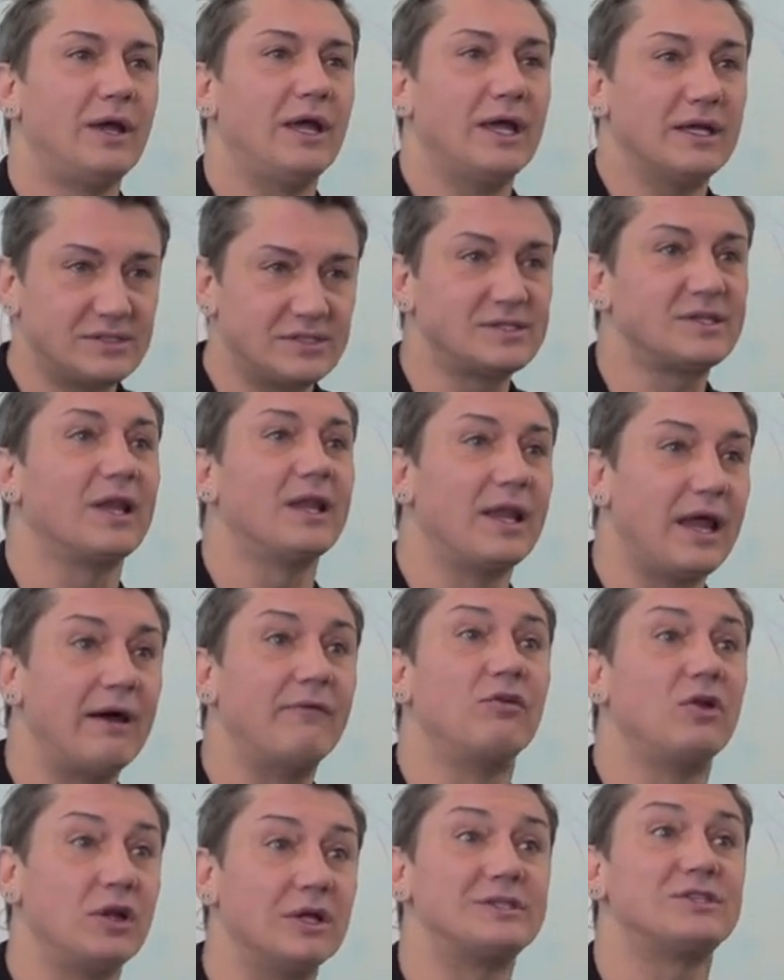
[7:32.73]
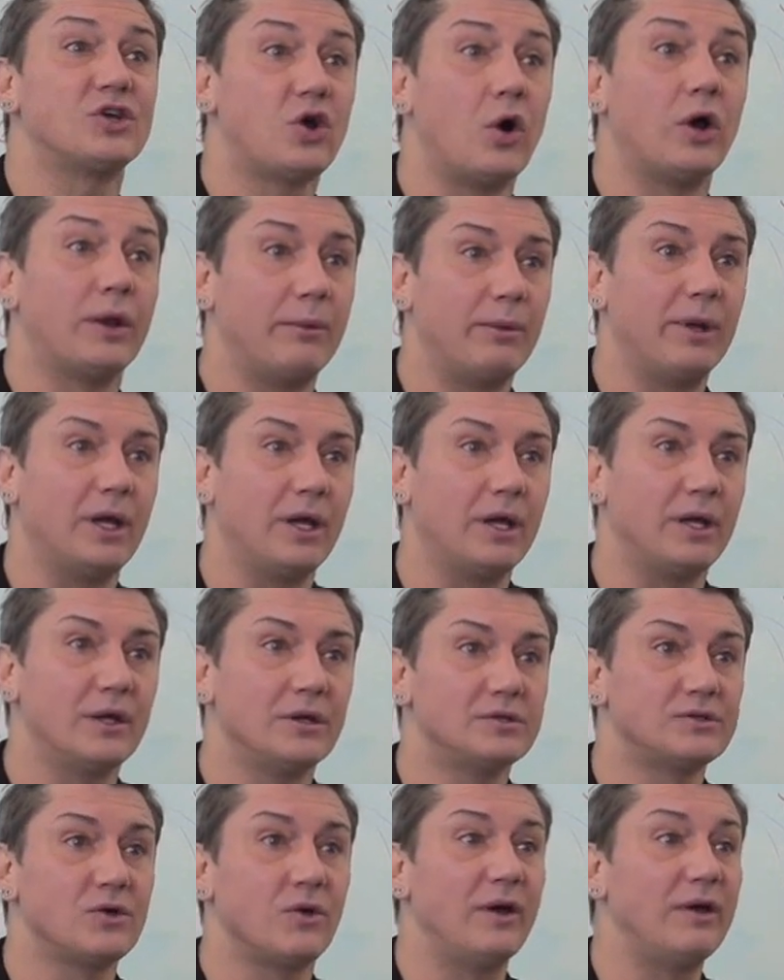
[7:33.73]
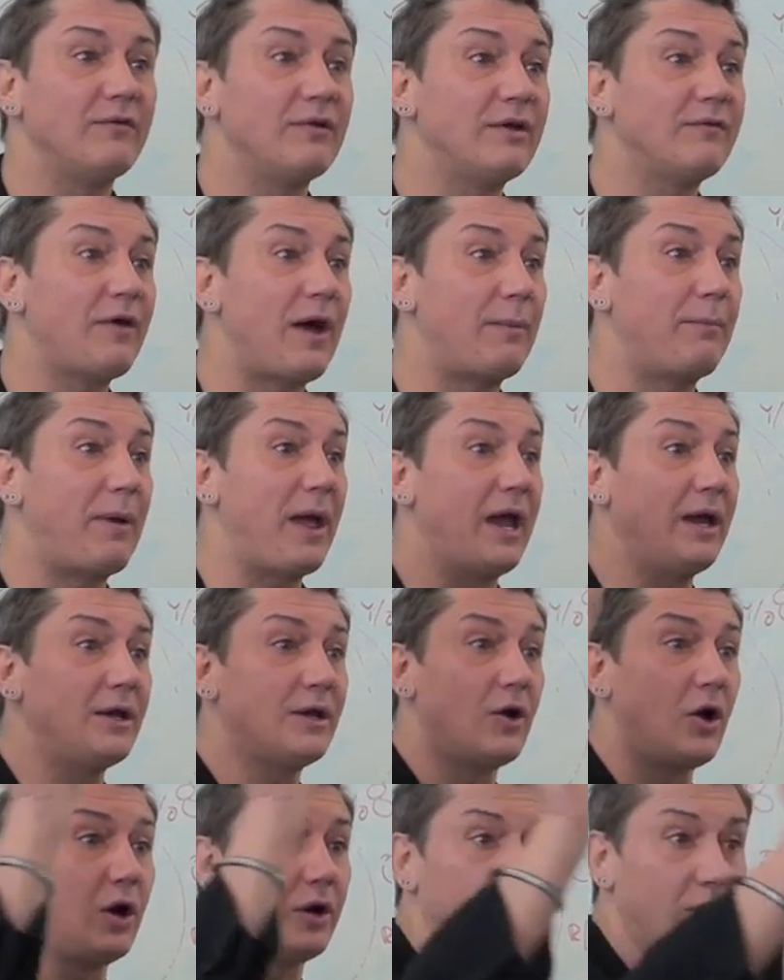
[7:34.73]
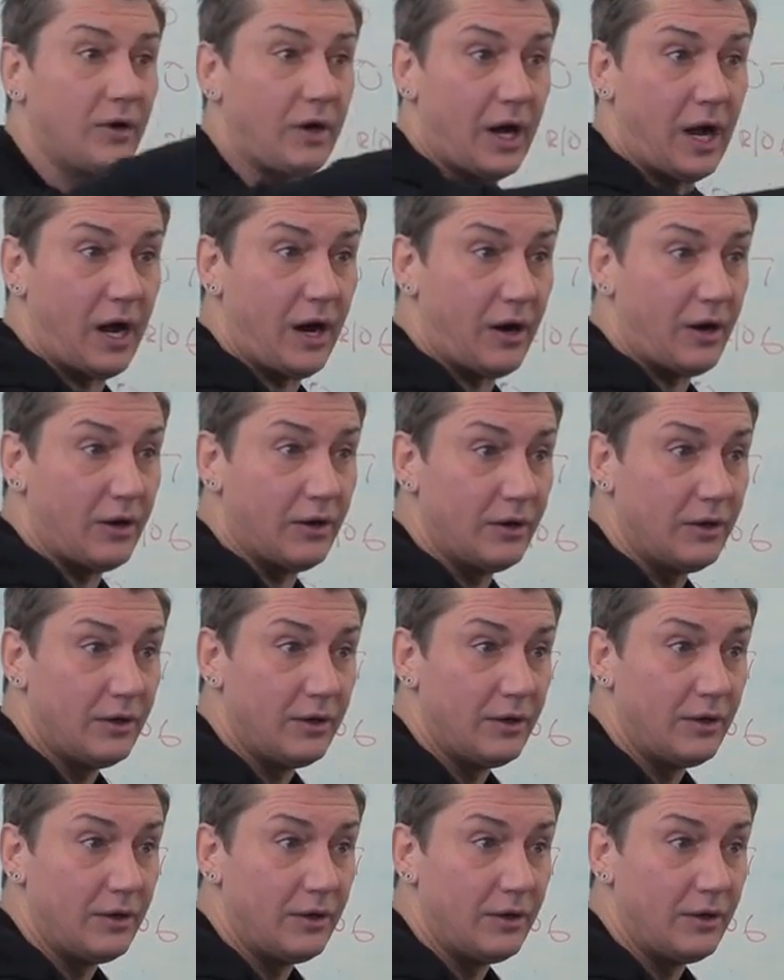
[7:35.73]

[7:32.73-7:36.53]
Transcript: It's the level it's going to be. So even if I paint it on your hair